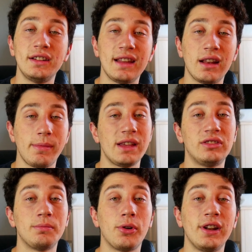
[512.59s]
database
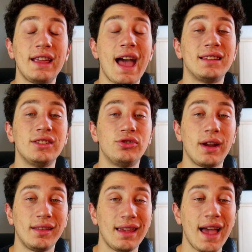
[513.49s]
supporting ACID
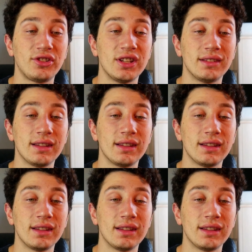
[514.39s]
transactions,